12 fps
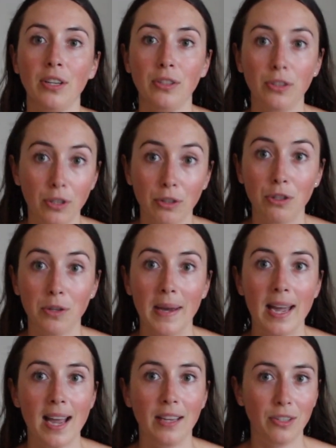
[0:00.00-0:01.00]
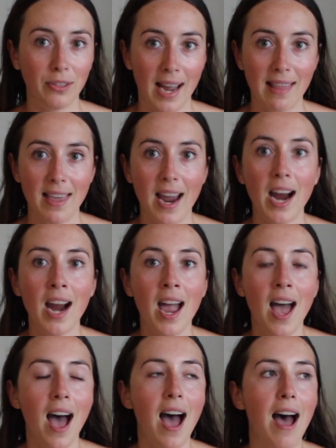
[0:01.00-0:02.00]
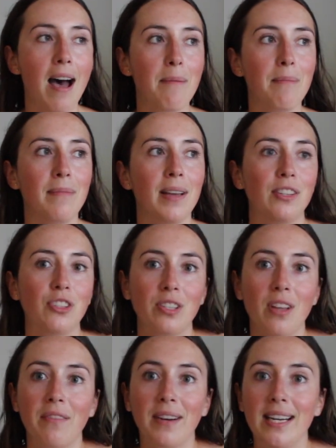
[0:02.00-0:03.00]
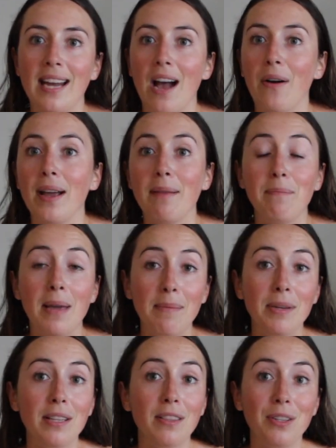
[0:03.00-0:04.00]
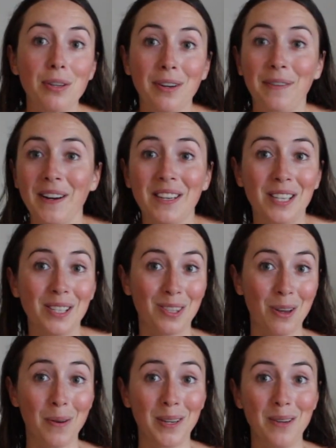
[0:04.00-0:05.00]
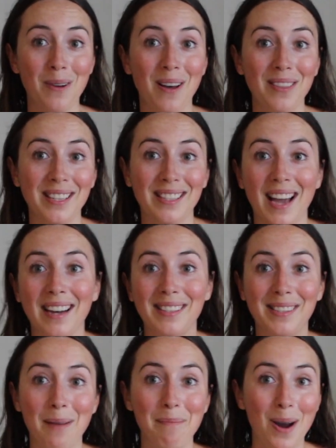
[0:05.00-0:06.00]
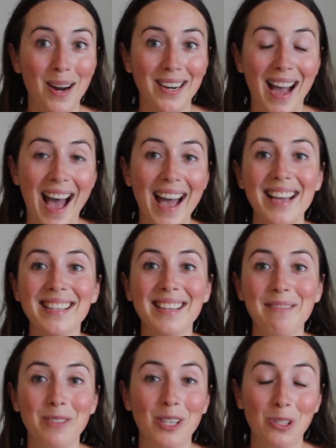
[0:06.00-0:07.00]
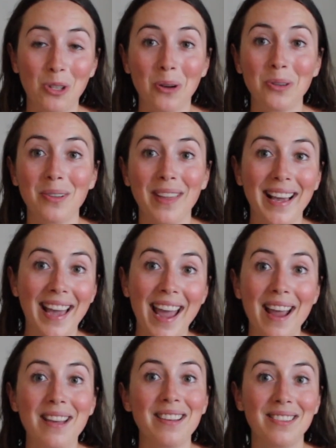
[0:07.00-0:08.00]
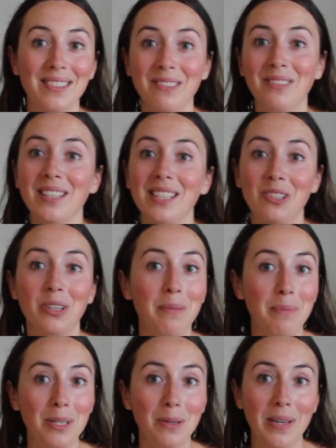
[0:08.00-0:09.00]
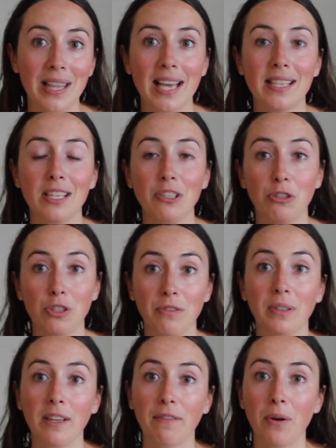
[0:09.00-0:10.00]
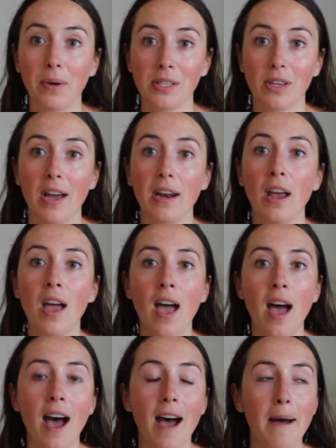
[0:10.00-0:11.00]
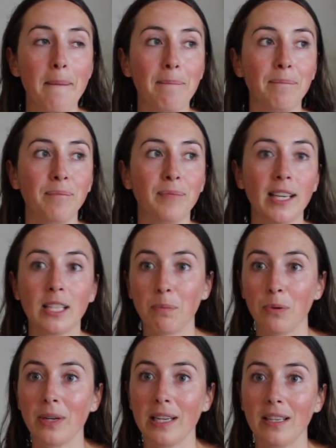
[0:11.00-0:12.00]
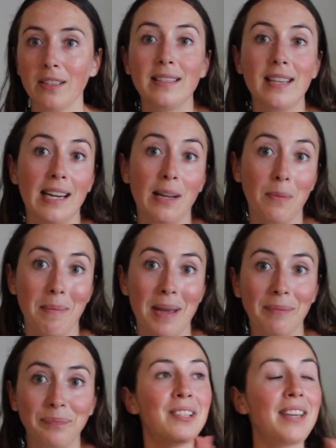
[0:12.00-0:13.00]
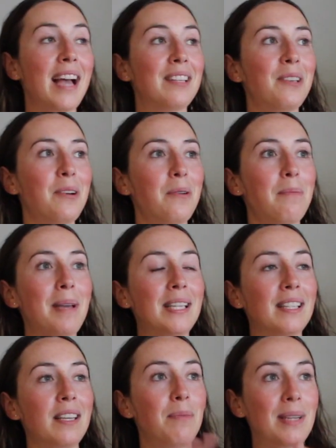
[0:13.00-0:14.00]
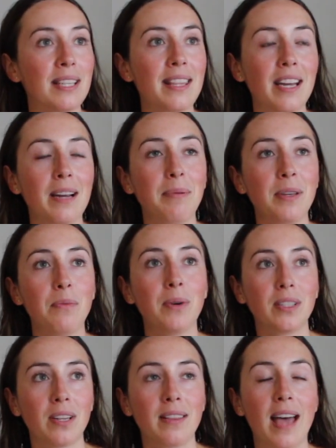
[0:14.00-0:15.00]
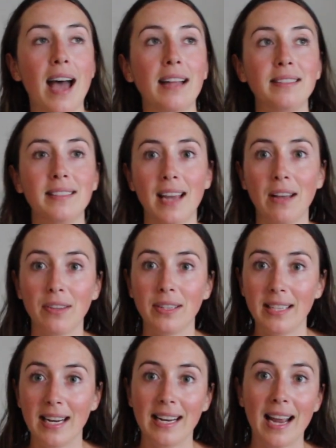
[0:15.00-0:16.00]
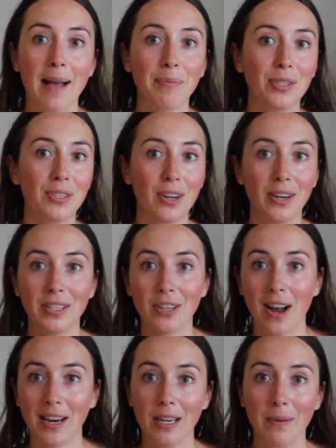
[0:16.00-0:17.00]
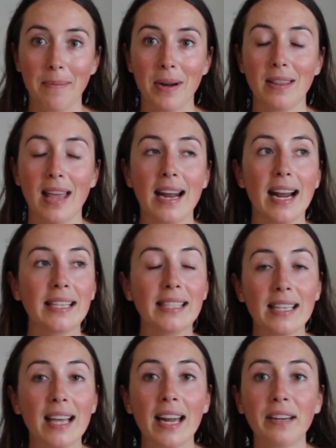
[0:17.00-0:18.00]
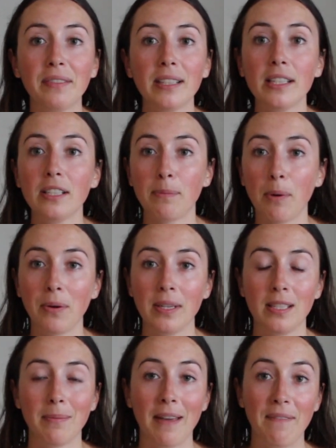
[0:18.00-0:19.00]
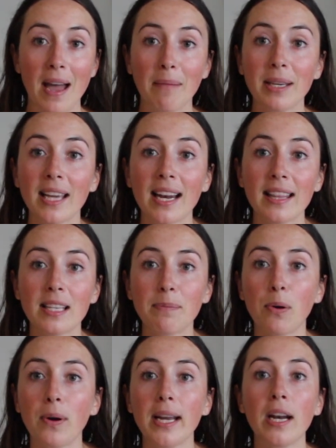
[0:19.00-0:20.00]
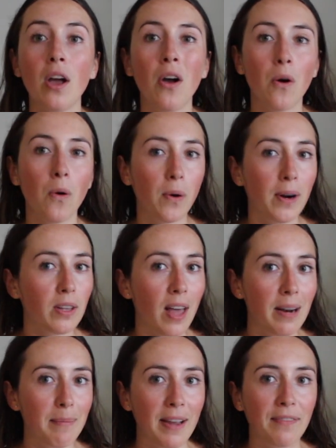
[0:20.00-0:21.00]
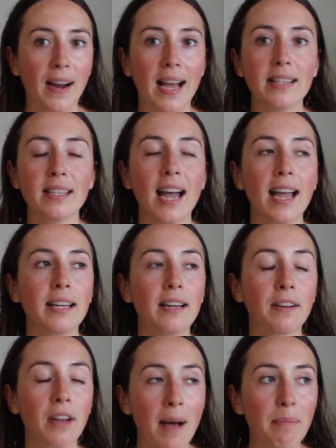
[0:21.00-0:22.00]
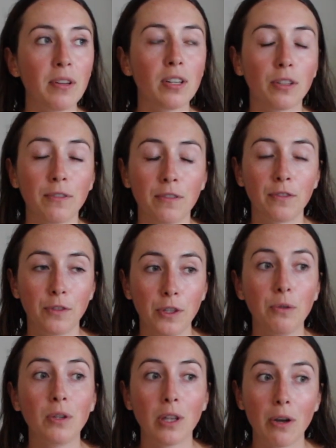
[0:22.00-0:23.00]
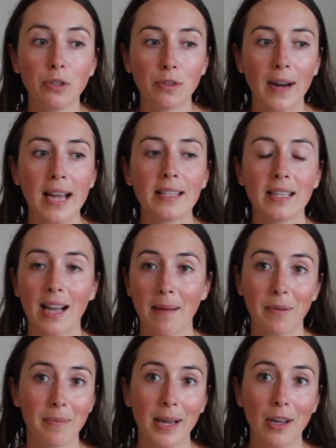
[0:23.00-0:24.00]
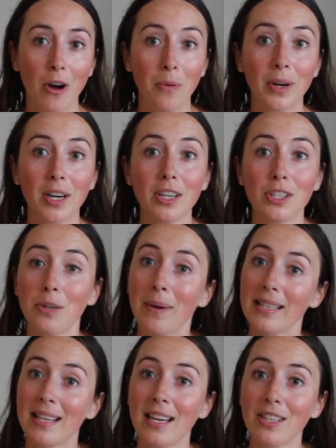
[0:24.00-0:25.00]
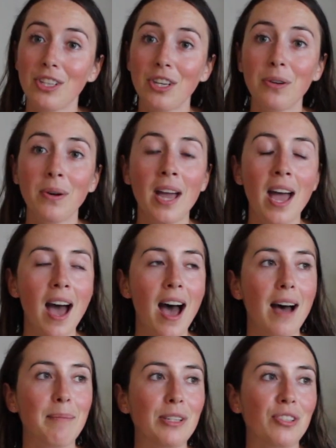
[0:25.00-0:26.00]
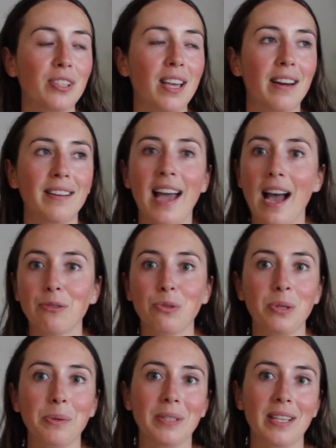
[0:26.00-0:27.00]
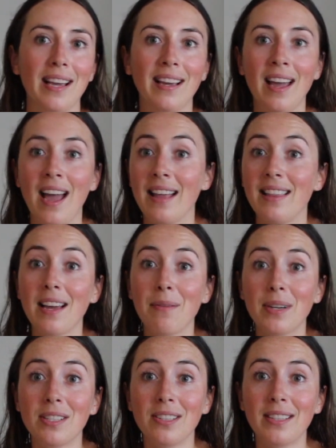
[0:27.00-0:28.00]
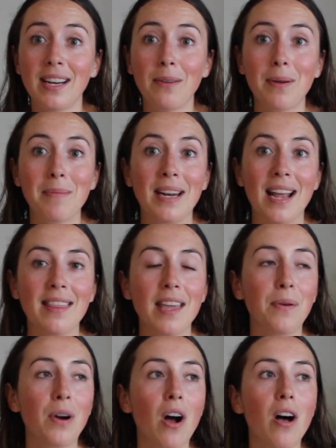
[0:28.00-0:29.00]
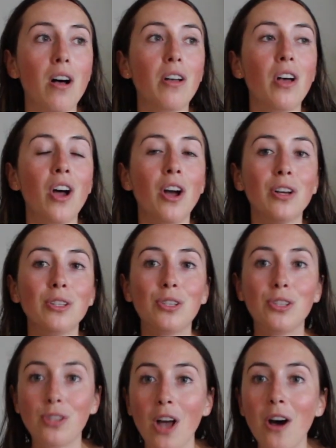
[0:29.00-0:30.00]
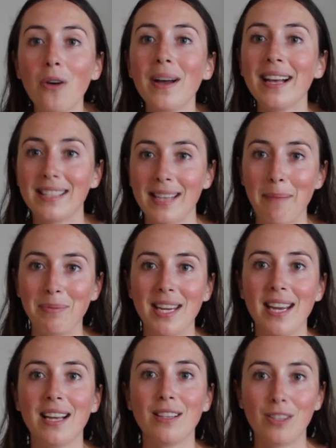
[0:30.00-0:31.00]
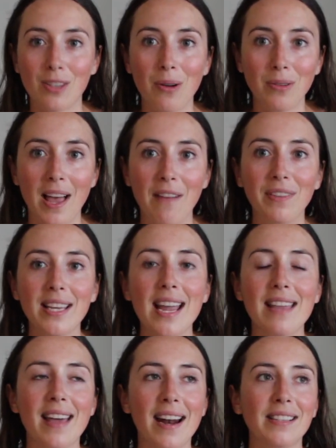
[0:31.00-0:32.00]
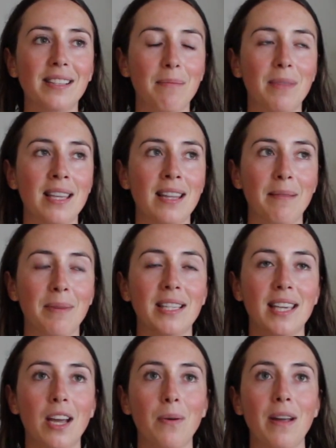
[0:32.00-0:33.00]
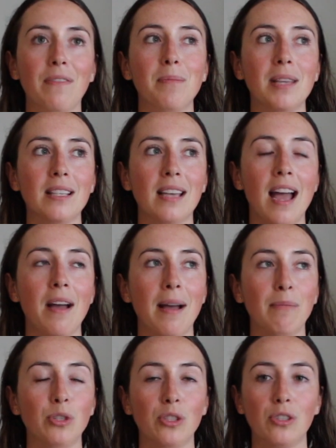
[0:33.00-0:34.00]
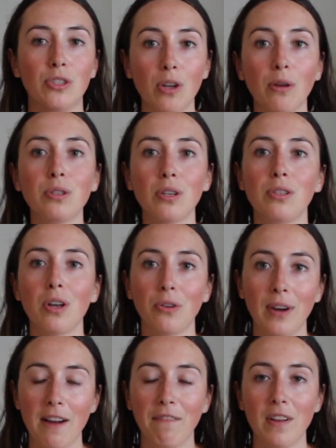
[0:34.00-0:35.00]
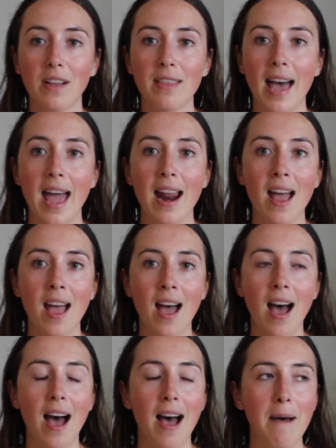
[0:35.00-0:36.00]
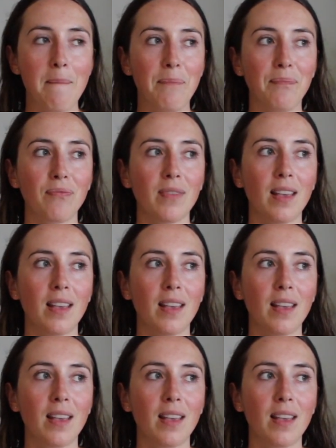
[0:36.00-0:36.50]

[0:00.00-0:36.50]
you'll do it and you'll get there. Um, it's just not right now, and maybe the universe is throwing you all these kind of subpar guys to show you like, hey, you really shouldn't be doing this and you should really focus on um, exploring dating women. So yeah, so basically went to therapy, worked on that, downloaded dating apps, started talking to women online. I still hadn't really spoken to my family yet at this point, or a lot of my friends. I had a couple few close friends and a couple of my coworkers who I said it to. Um, I just kind of casually was like, I think I want to start dating women, and they were all so accepting and so lovely, and that is something that I'm going to take away from this. I'm just so, so, so grateful that, um,